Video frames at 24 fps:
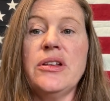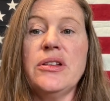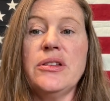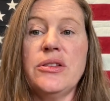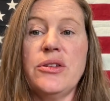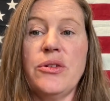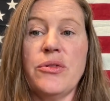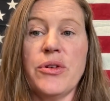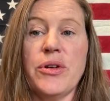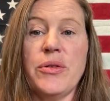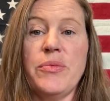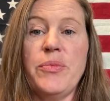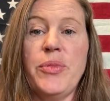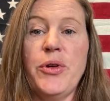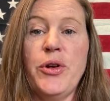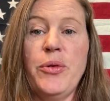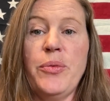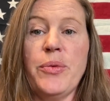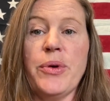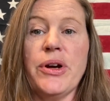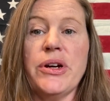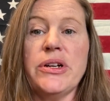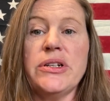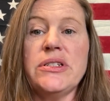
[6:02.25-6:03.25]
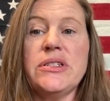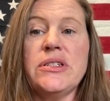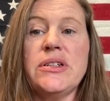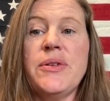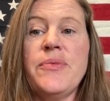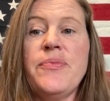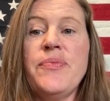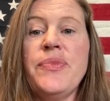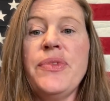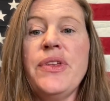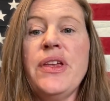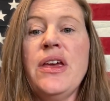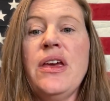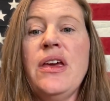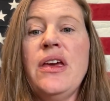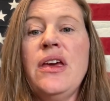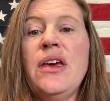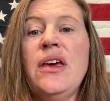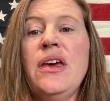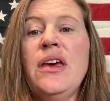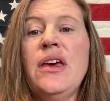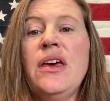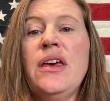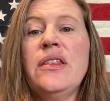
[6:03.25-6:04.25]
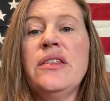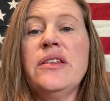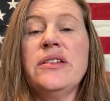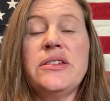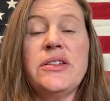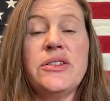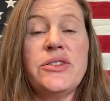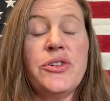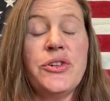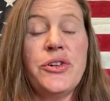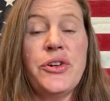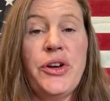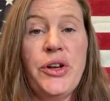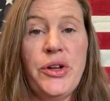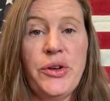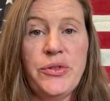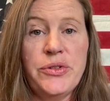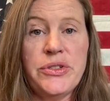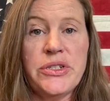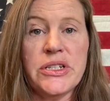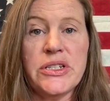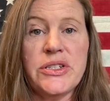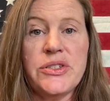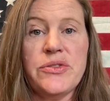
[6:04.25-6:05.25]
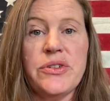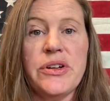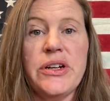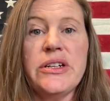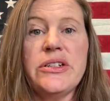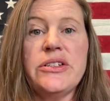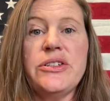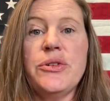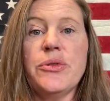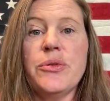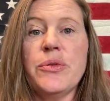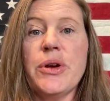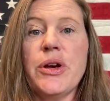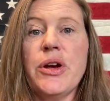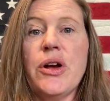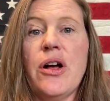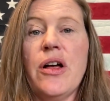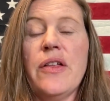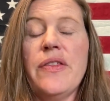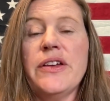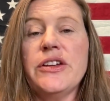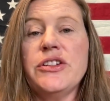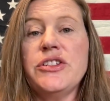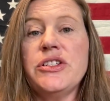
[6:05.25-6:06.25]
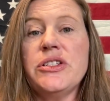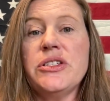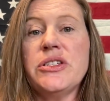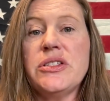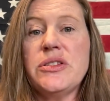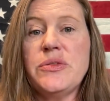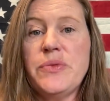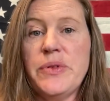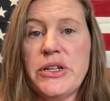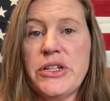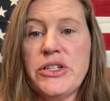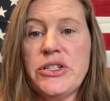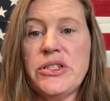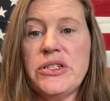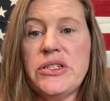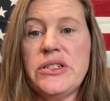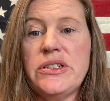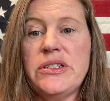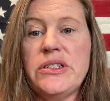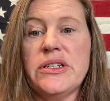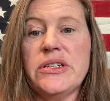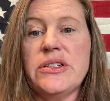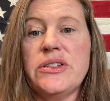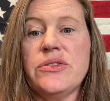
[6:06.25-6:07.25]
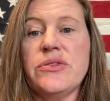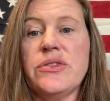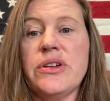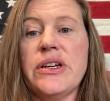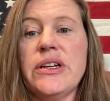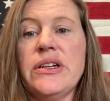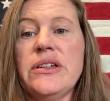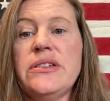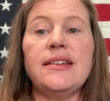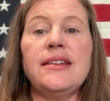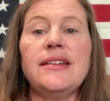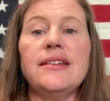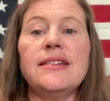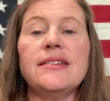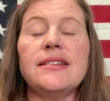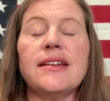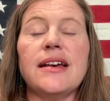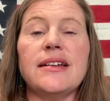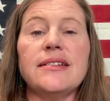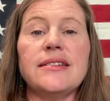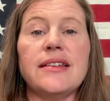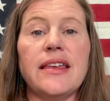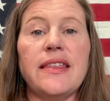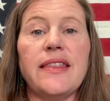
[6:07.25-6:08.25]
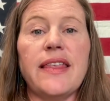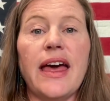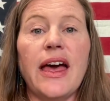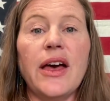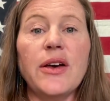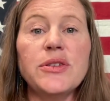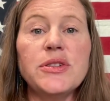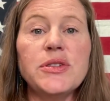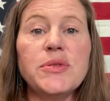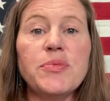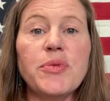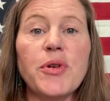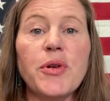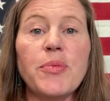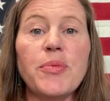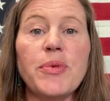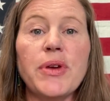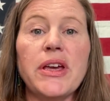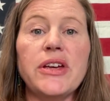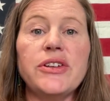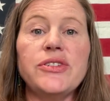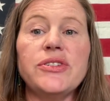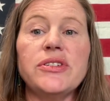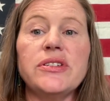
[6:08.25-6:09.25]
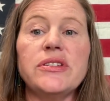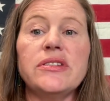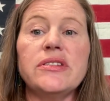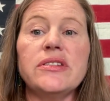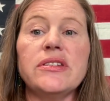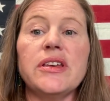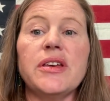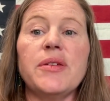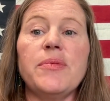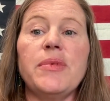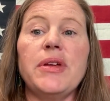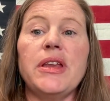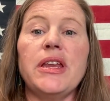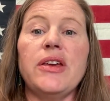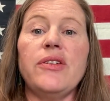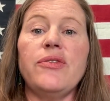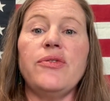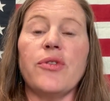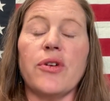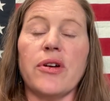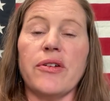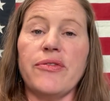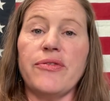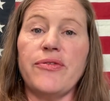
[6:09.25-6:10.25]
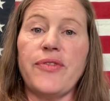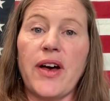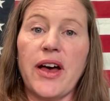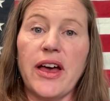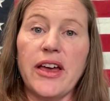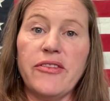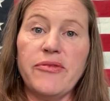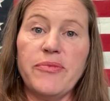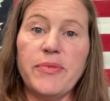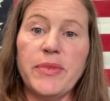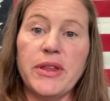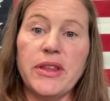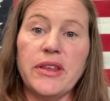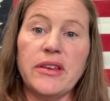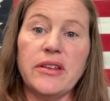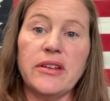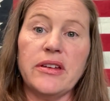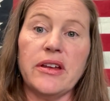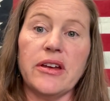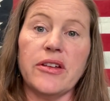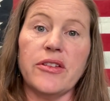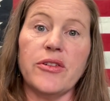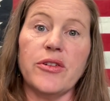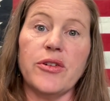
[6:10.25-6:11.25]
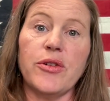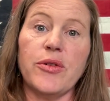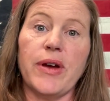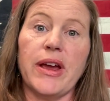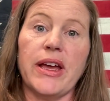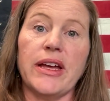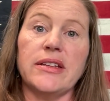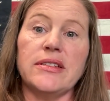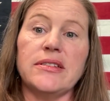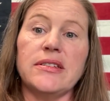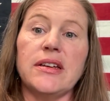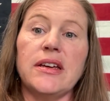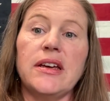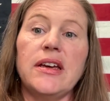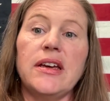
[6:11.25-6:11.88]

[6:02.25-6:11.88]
Lauren Boebert. This is her new district. You'll recall that she switched districts. She is asking the House Appropriations Committee for a $5 million grant